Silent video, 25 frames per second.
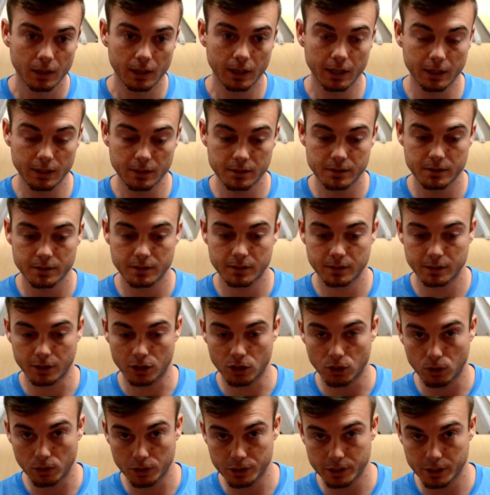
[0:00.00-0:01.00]
hence
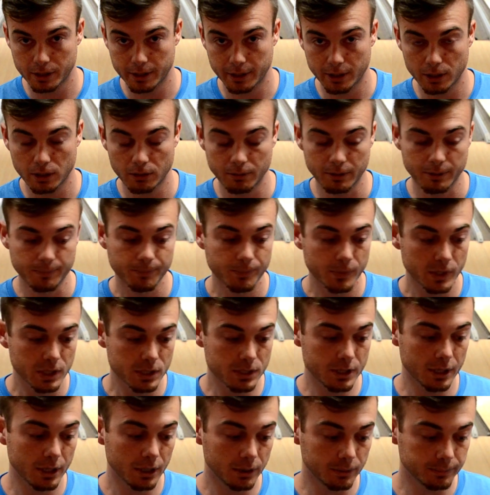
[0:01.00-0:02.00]
the core turning over.
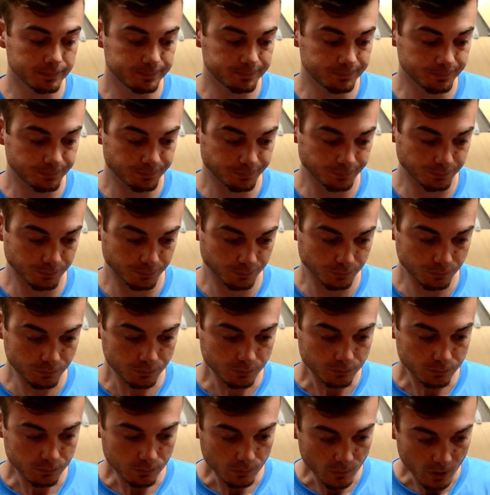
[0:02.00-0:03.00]
So
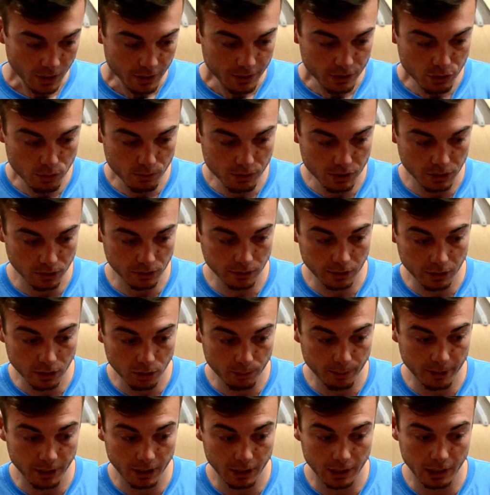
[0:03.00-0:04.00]
this one's a
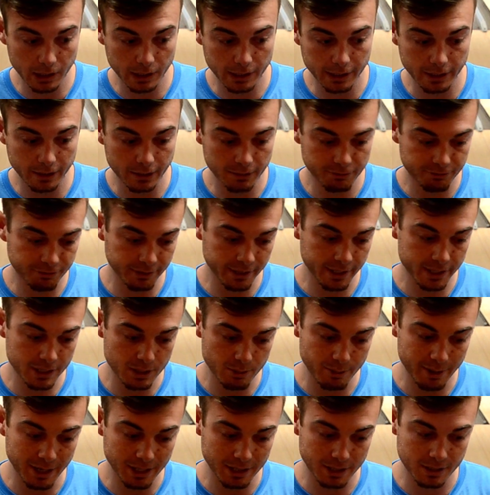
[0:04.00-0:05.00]
little bit earlier,
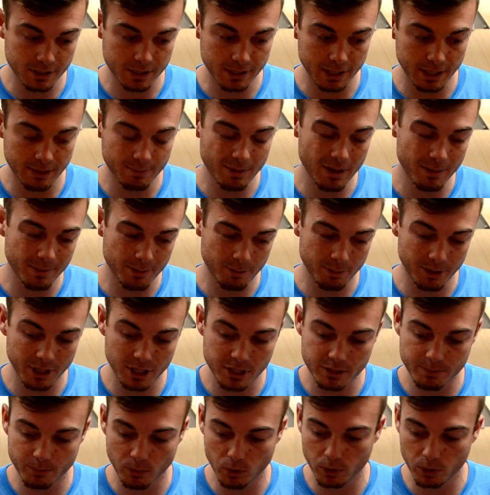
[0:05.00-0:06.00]
flares about the same, maybe pinched